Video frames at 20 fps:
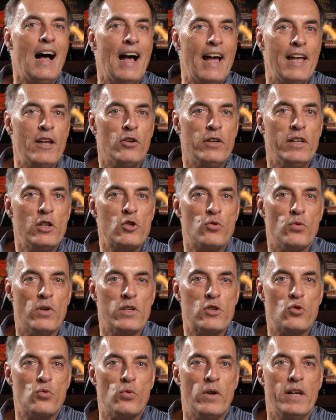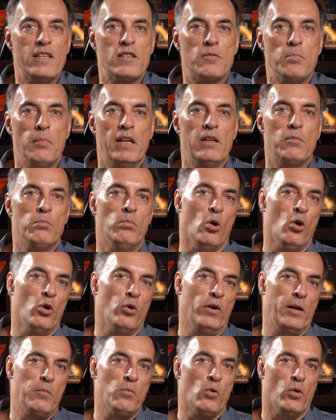Higher interest rates make
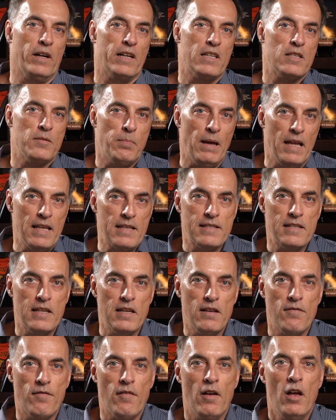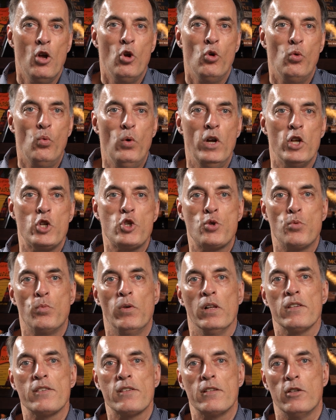borrowing more expensive, which
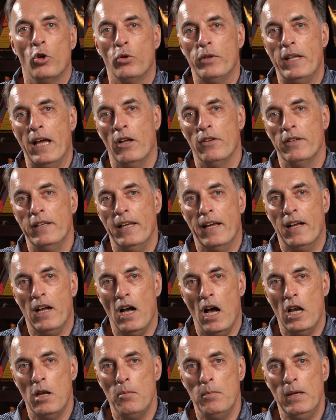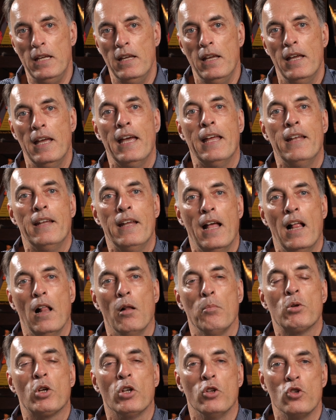will slow down the economy and
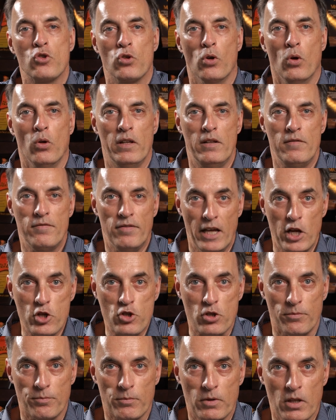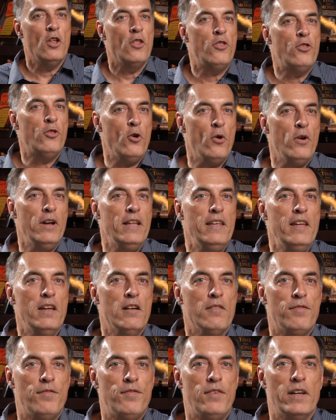help control inflation. The
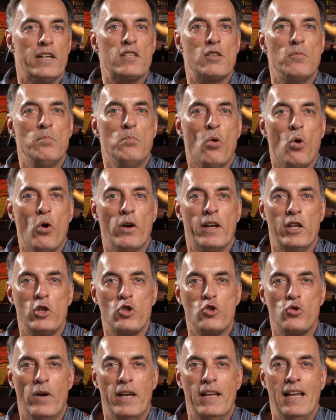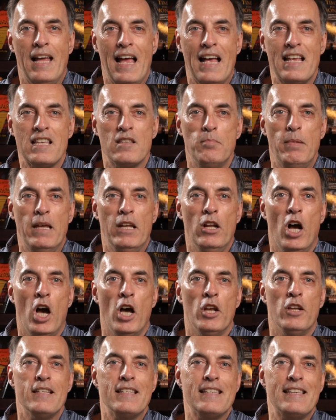30-year fixed mortgage rate has been
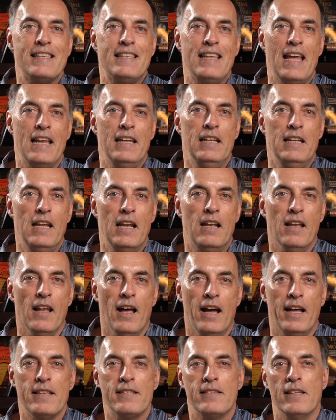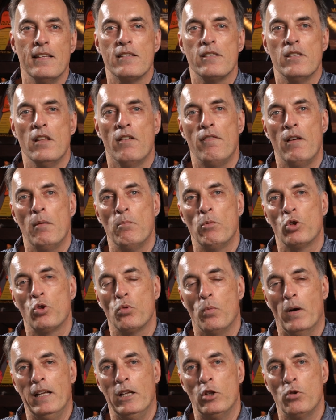on a steady decline since November
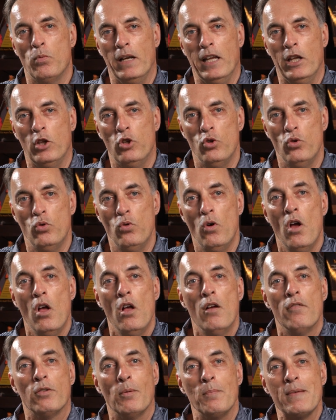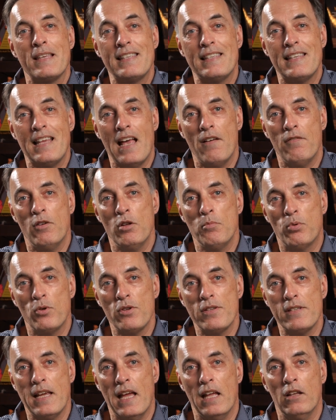2022, from
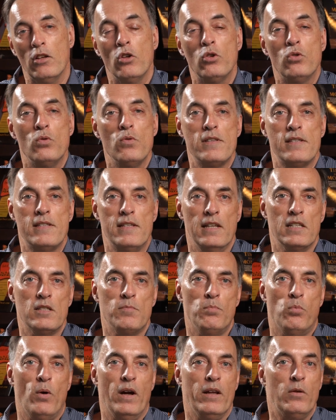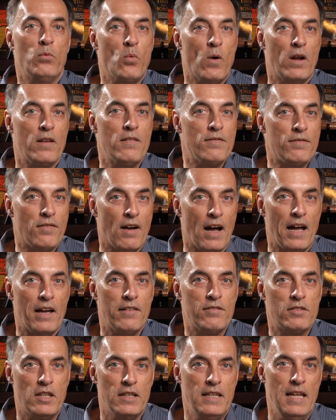7% to
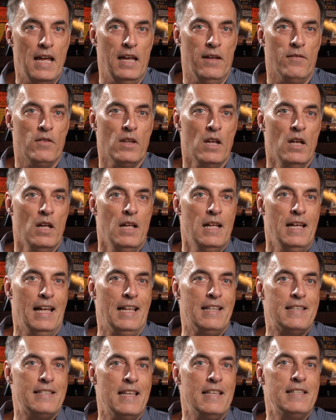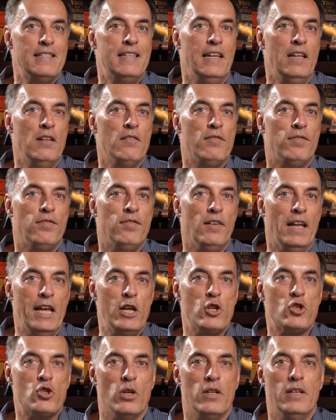6.15% today. And since the
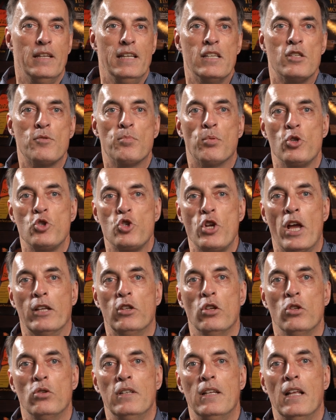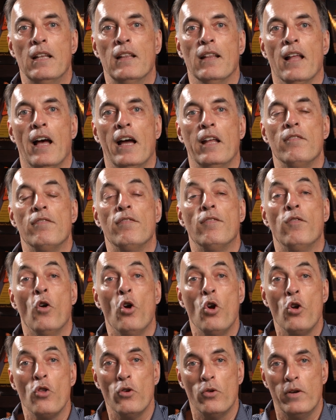inflation is projected to decline
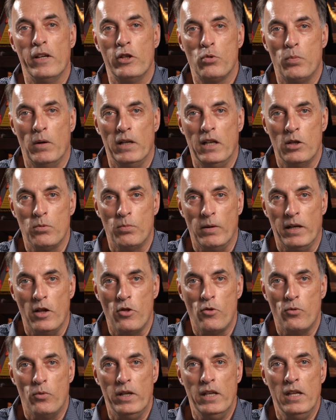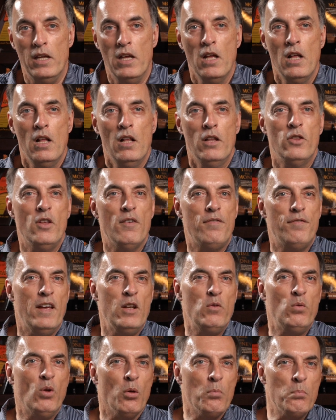further in 2023, the
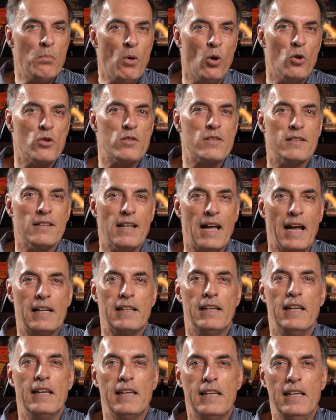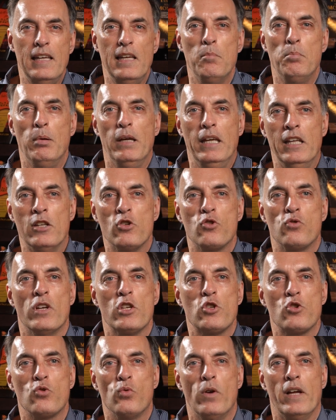Fed will most likely keep
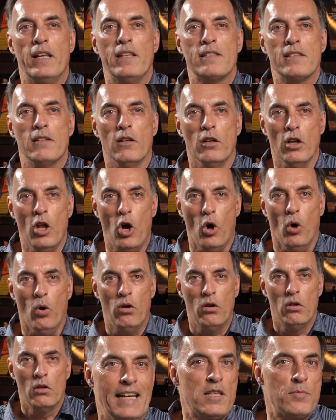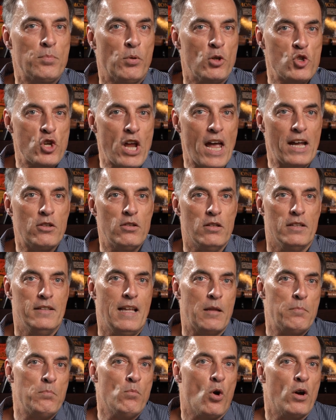interest rates low. It is projected
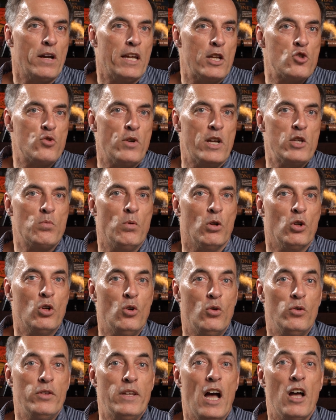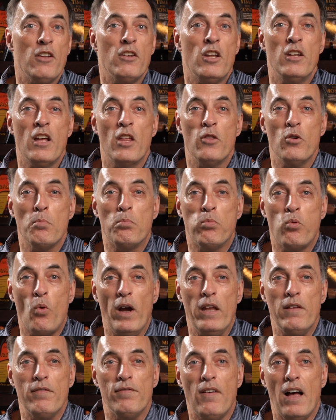that mortgage rates will go down another
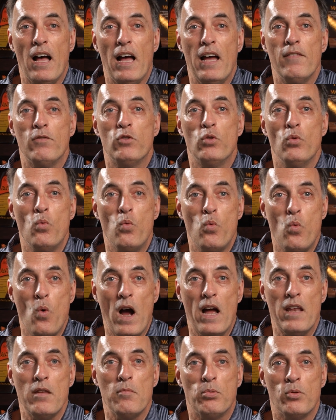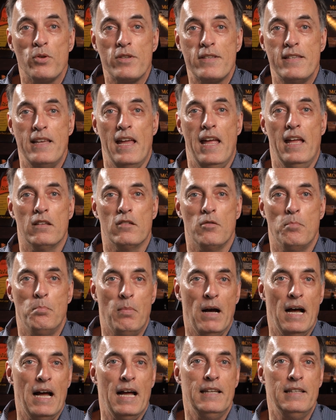0.5 to
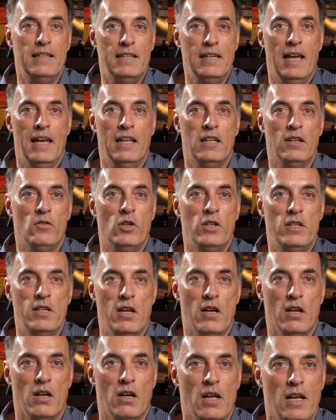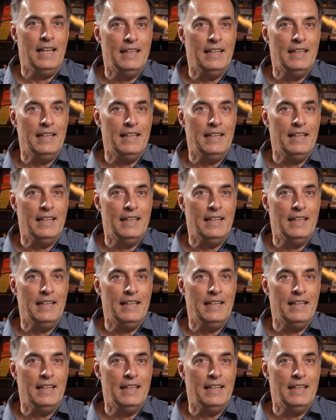1% by the end of the year.